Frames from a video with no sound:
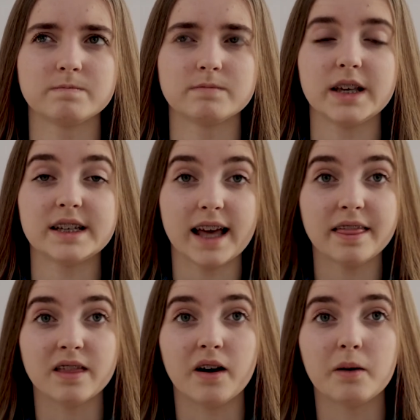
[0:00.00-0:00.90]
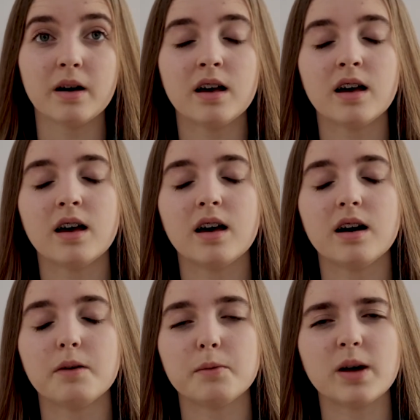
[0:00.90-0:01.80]
Year 10 though,
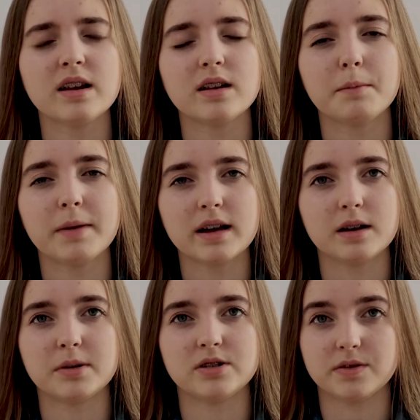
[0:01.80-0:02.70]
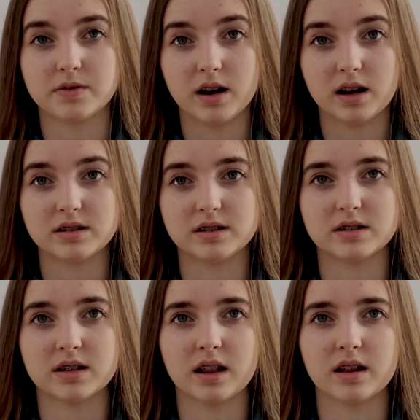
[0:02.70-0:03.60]
we ended up back in a bunch of classes
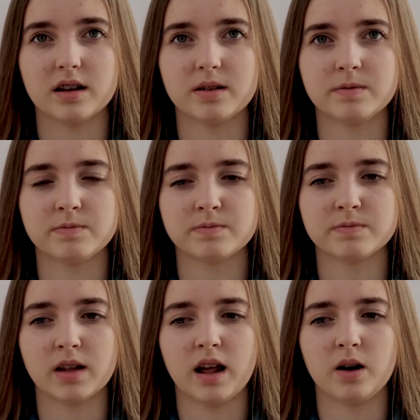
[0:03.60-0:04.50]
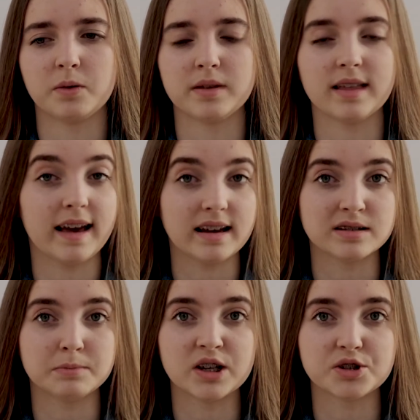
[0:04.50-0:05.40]
together, along with
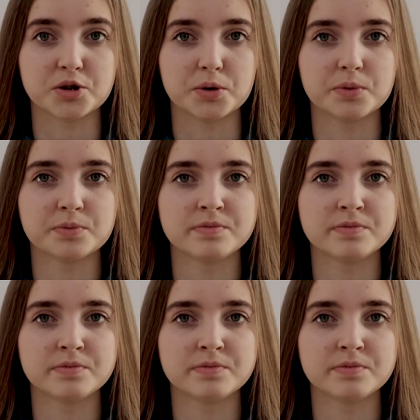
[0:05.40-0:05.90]
Aidan Mitchell.